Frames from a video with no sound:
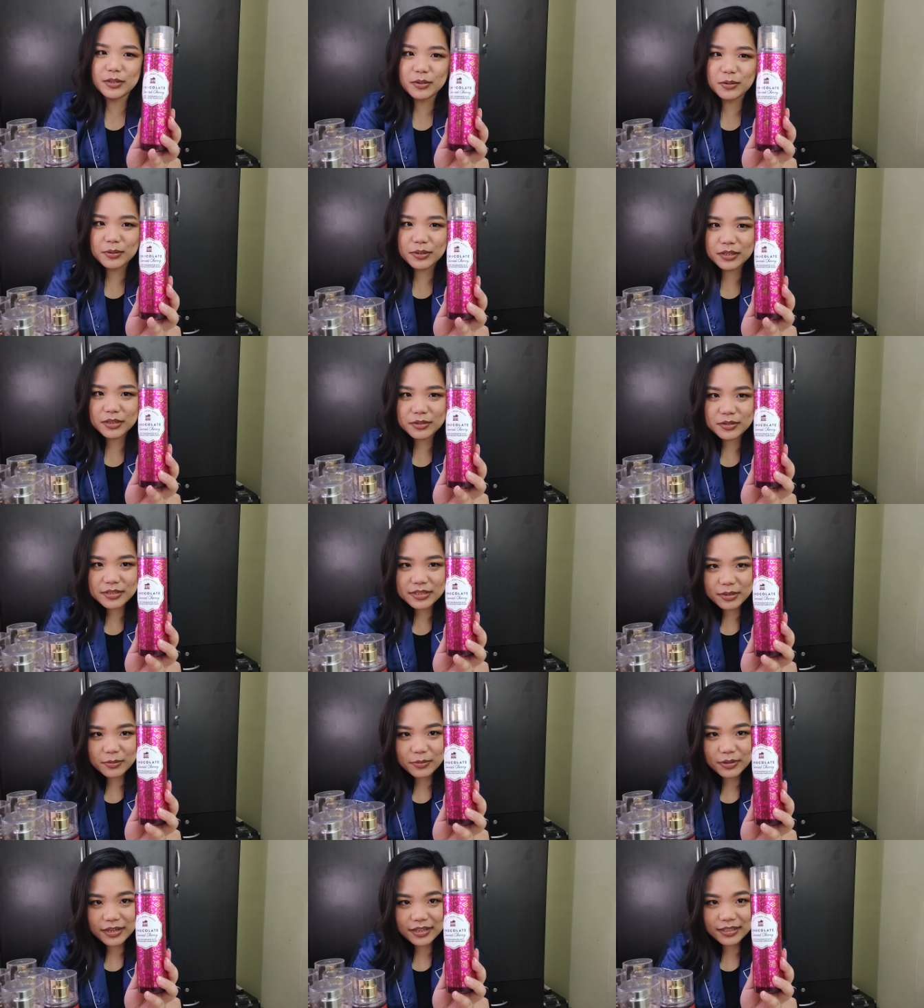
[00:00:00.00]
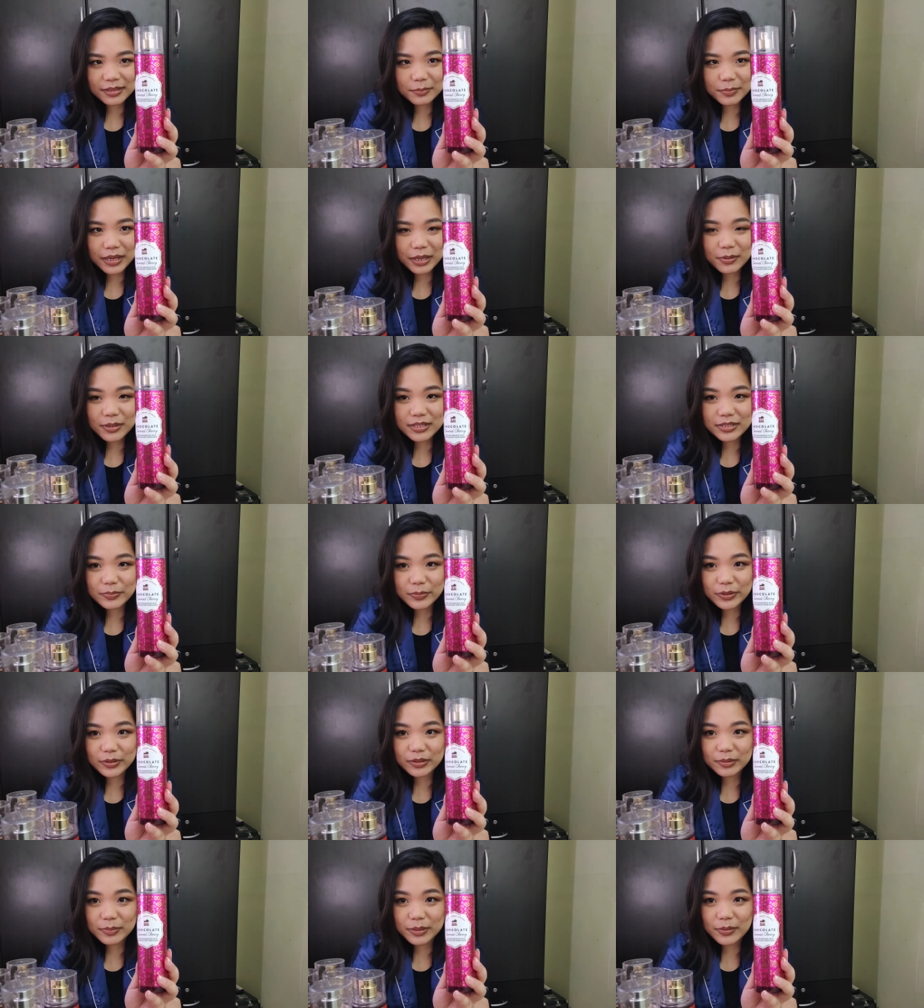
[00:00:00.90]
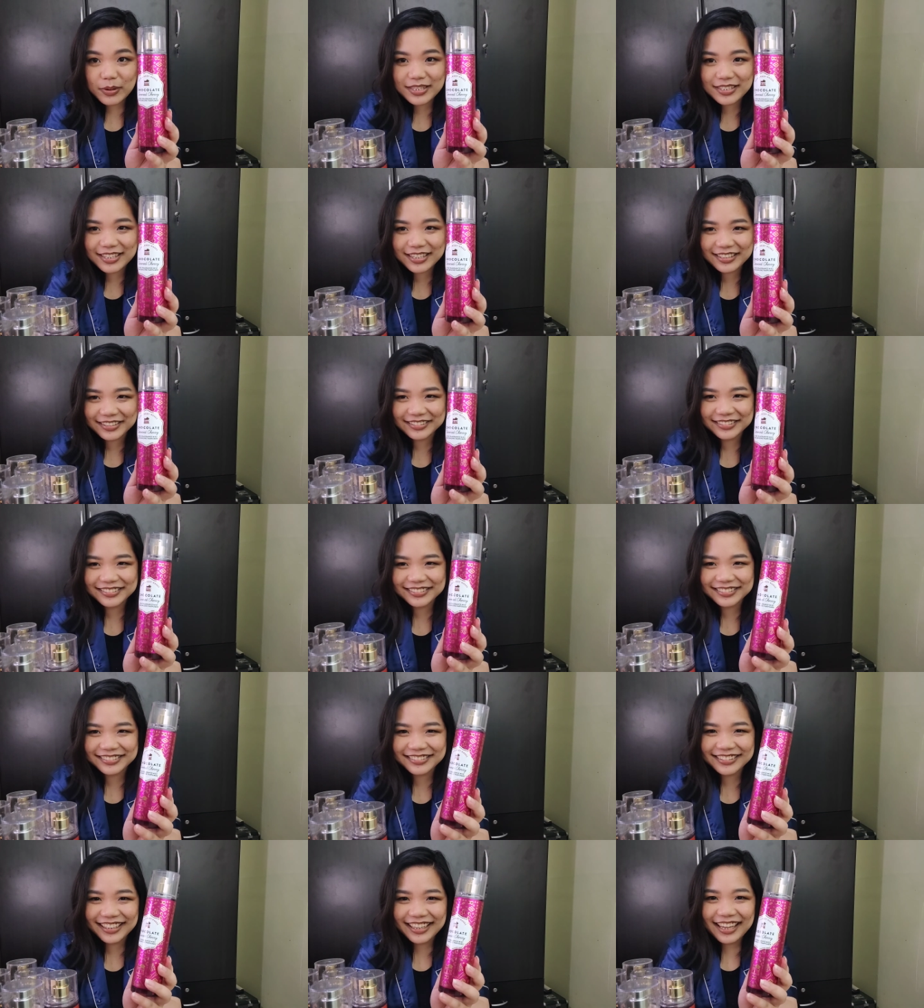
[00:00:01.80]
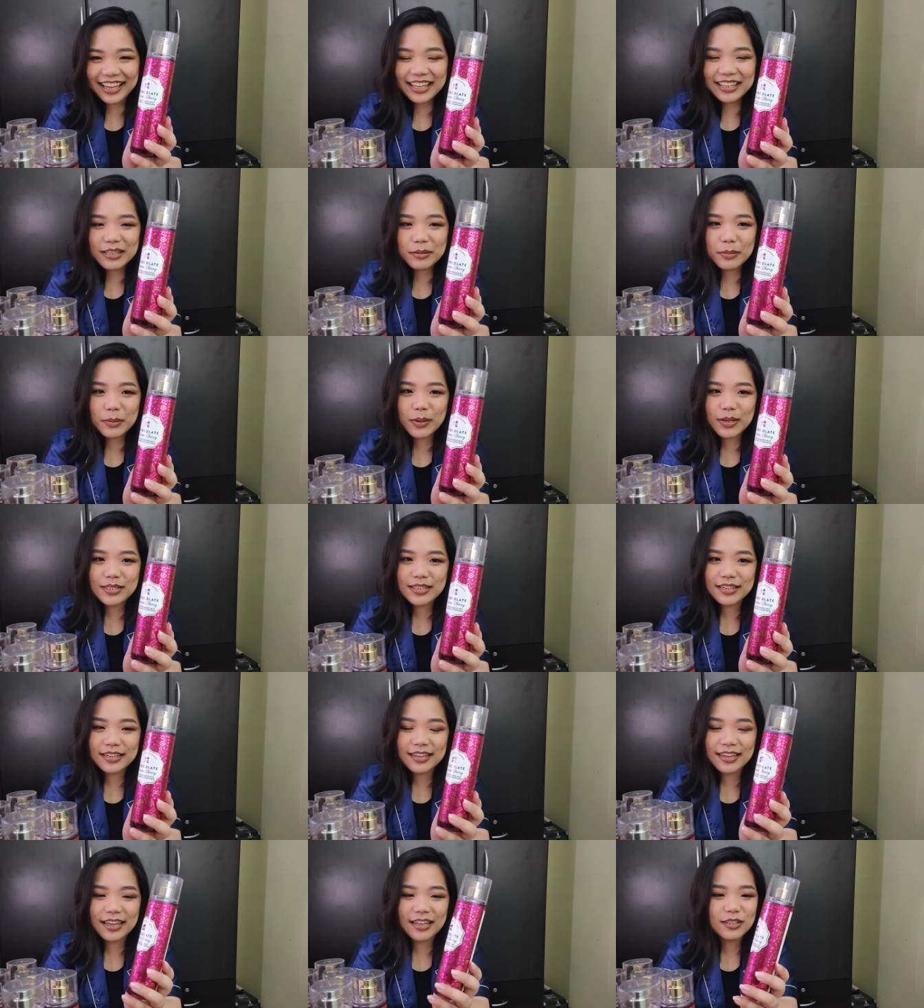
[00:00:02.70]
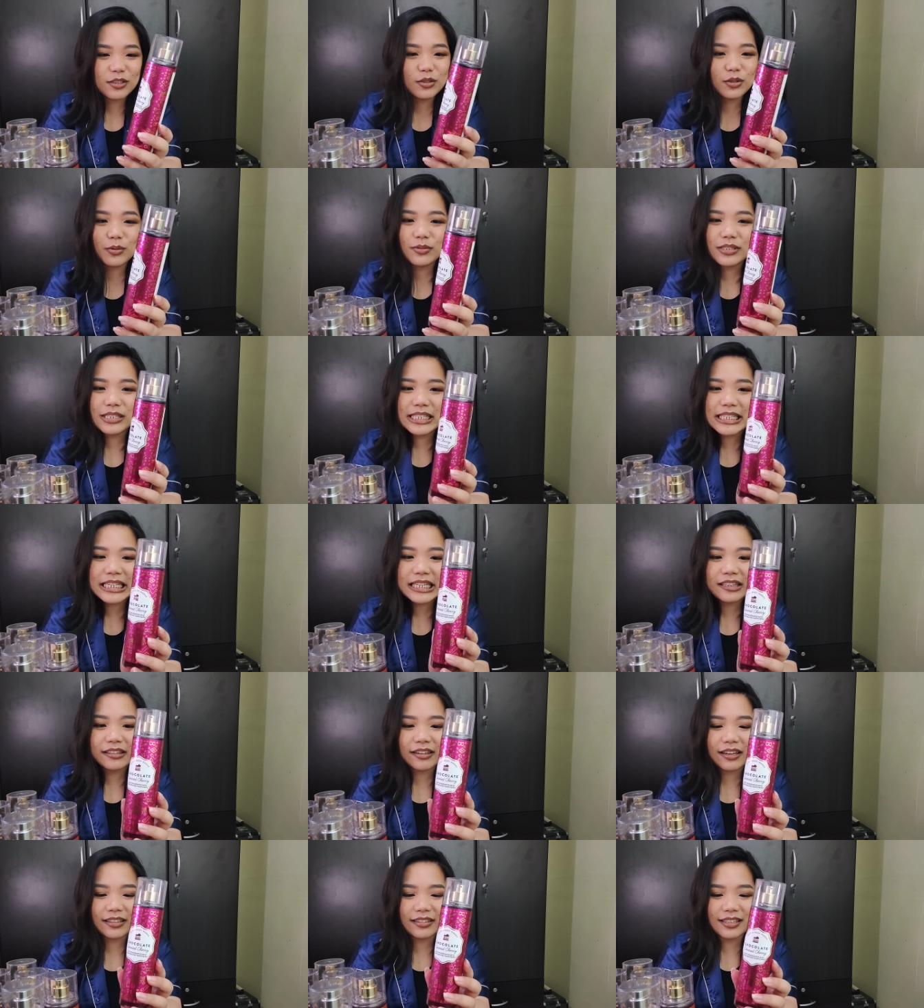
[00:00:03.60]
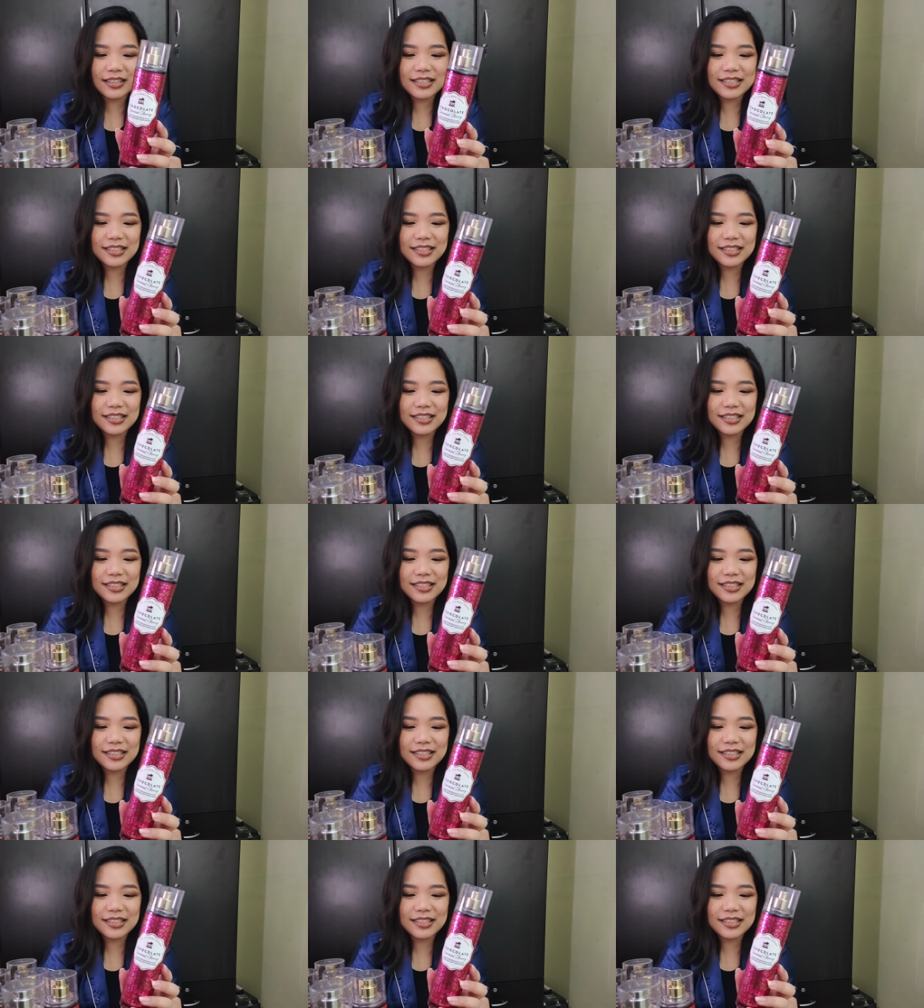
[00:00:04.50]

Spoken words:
I know it looks like walang nabawas, pero nabawasan na yan. You don't need a lot